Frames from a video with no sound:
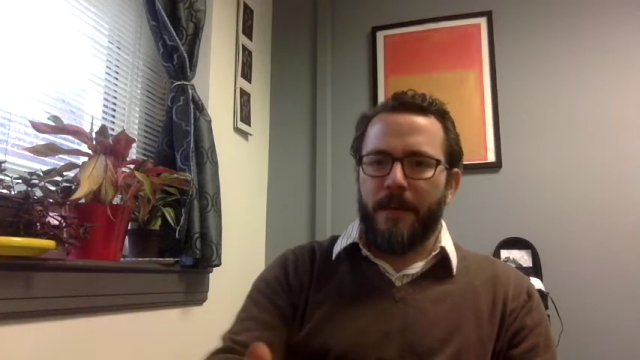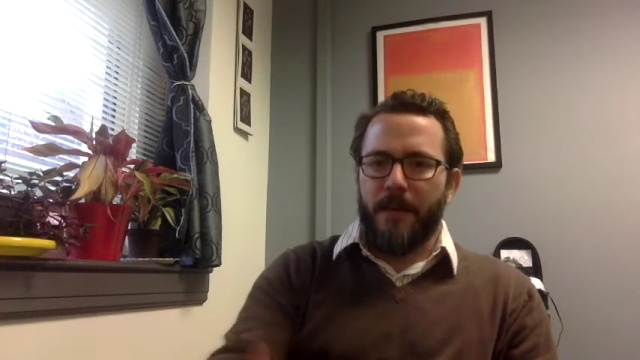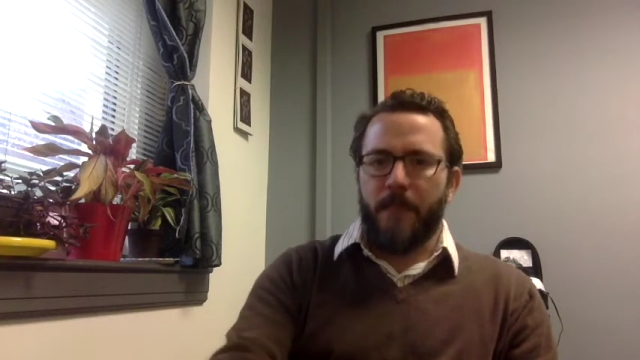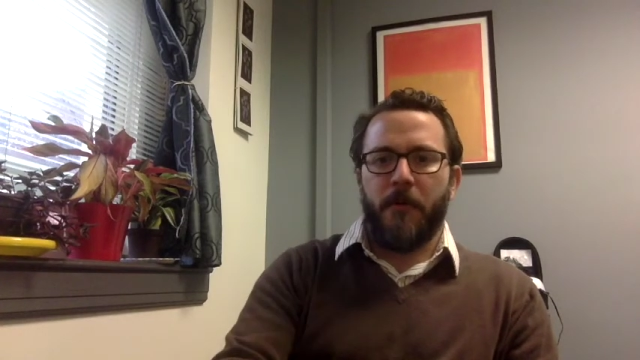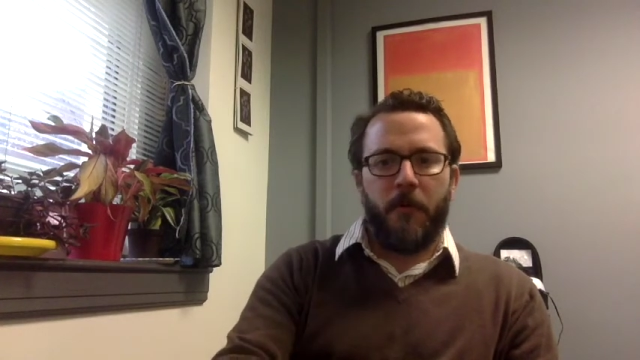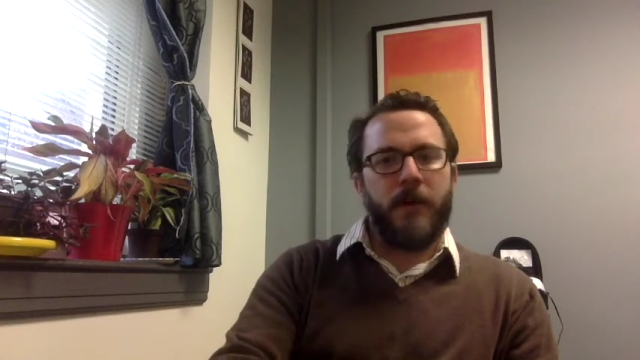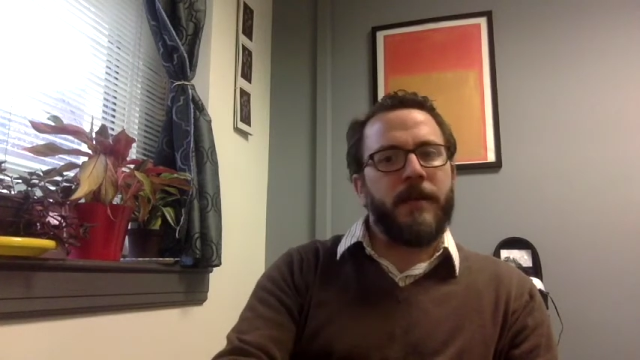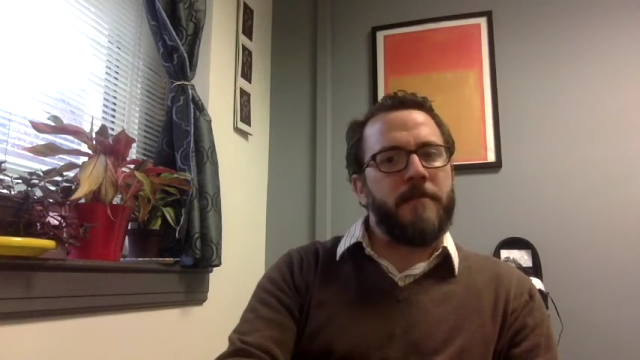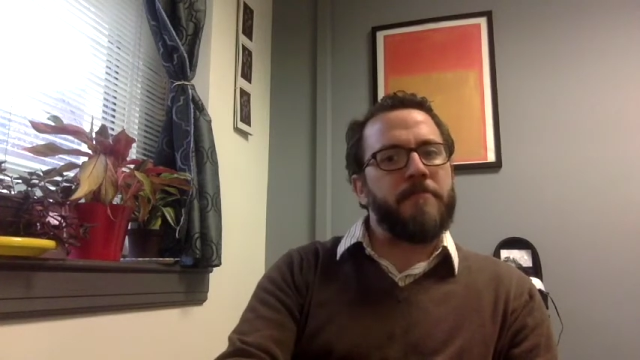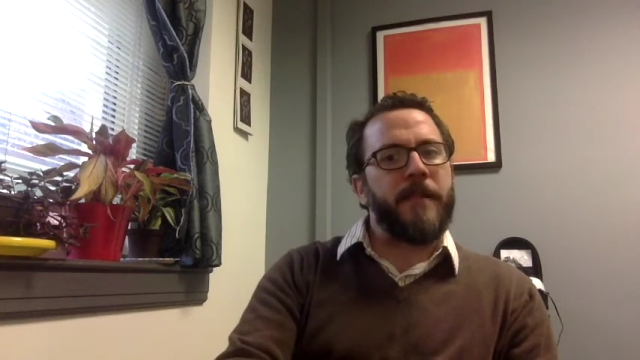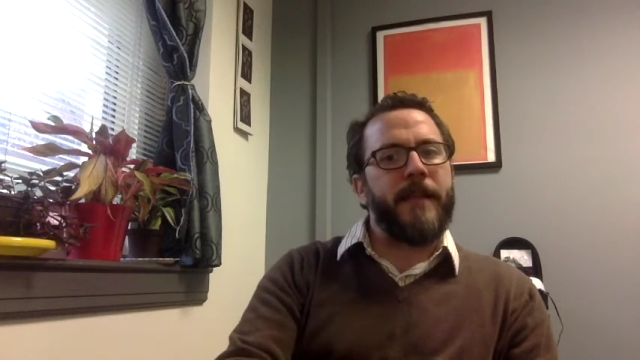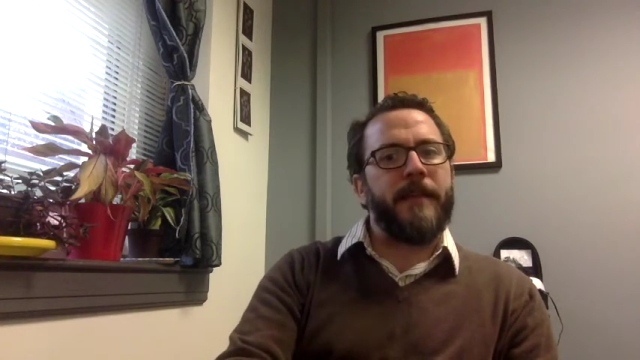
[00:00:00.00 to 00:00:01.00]
number one
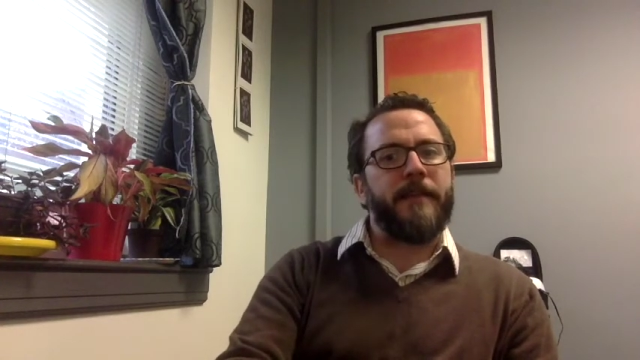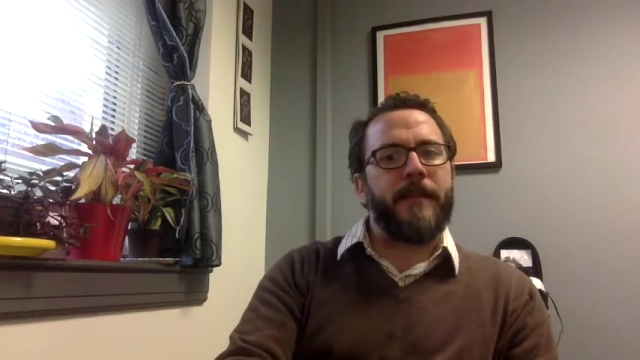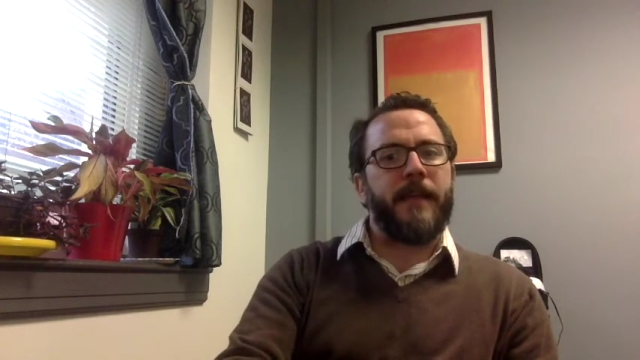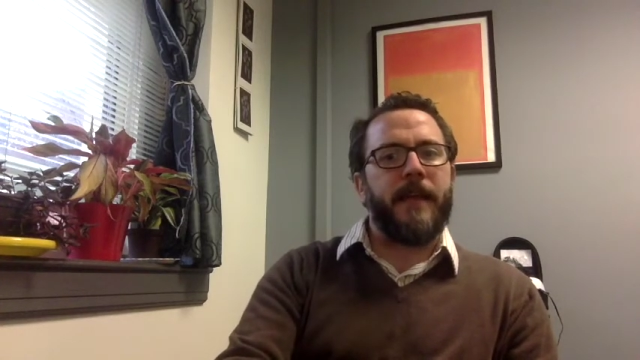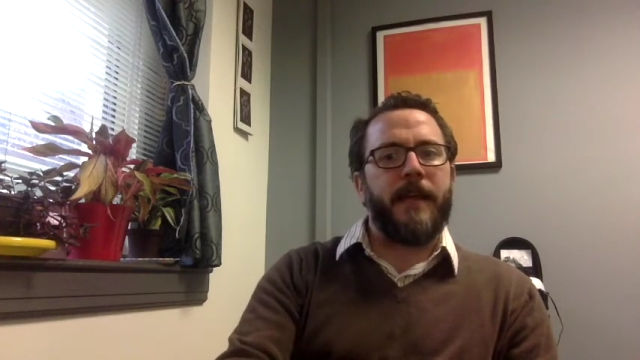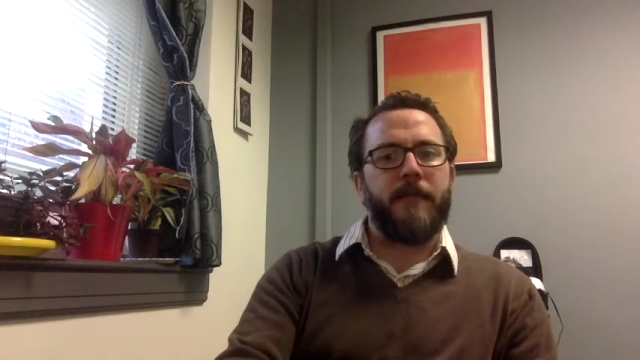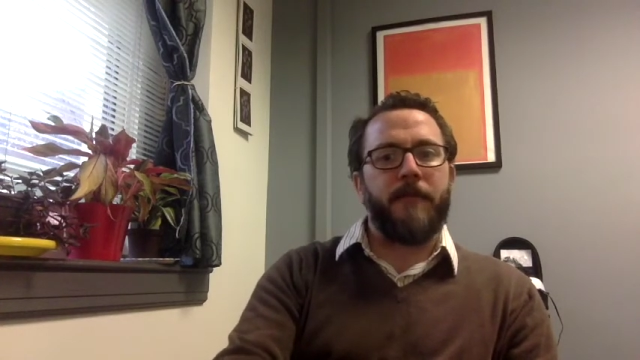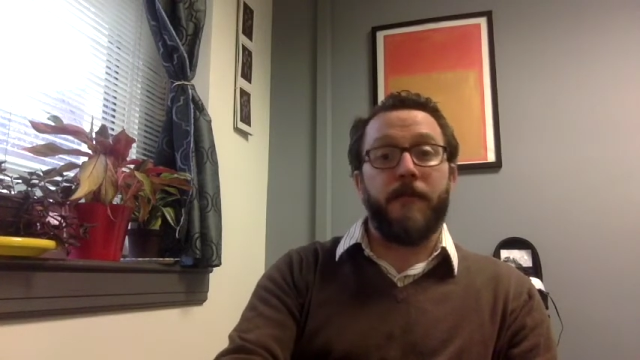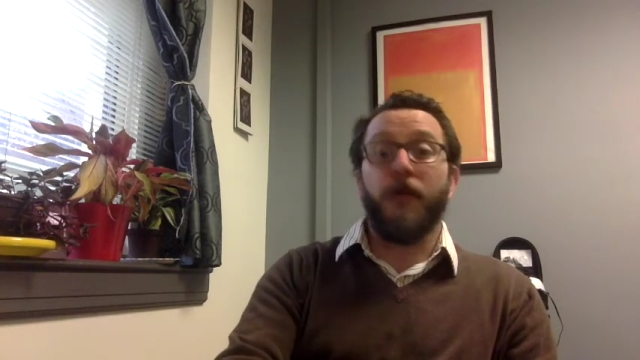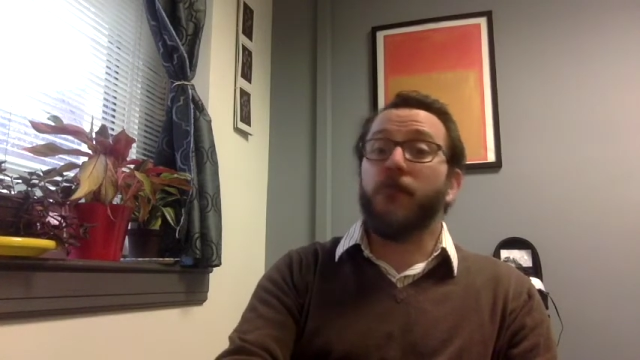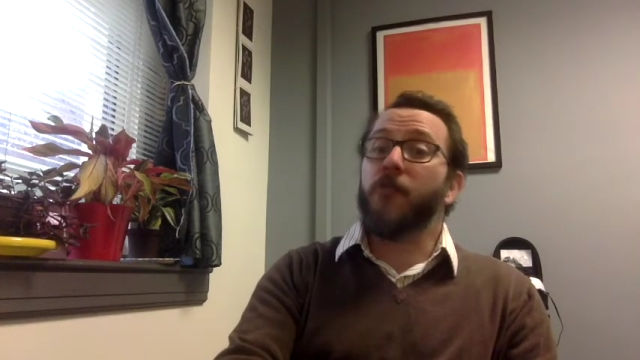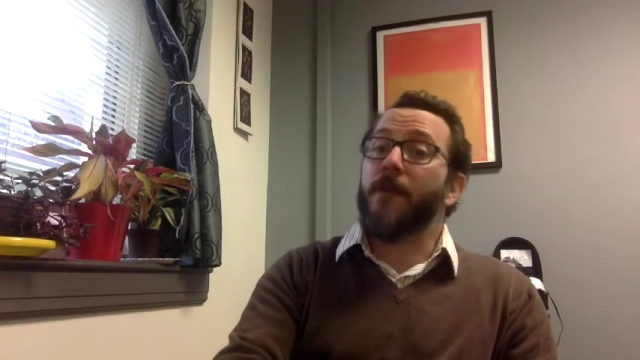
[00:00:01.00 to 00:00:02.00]
complaint that I get from
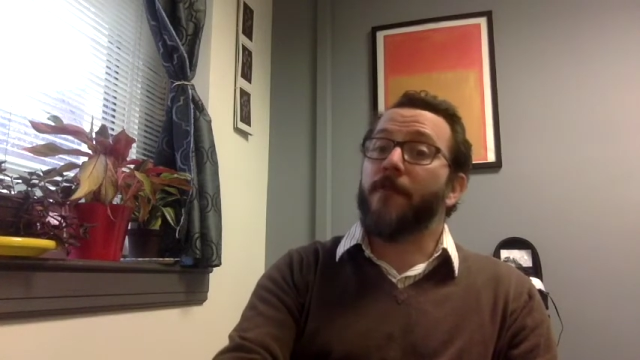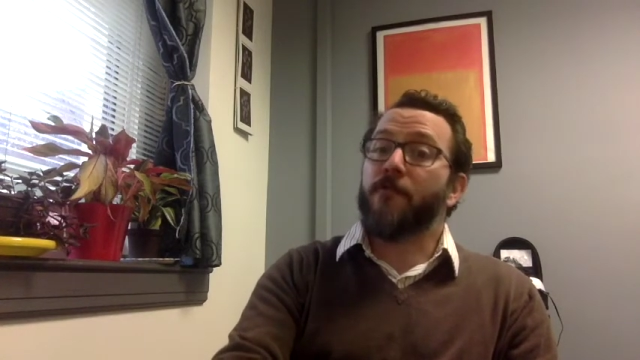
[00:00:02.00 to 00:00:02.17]
folks who have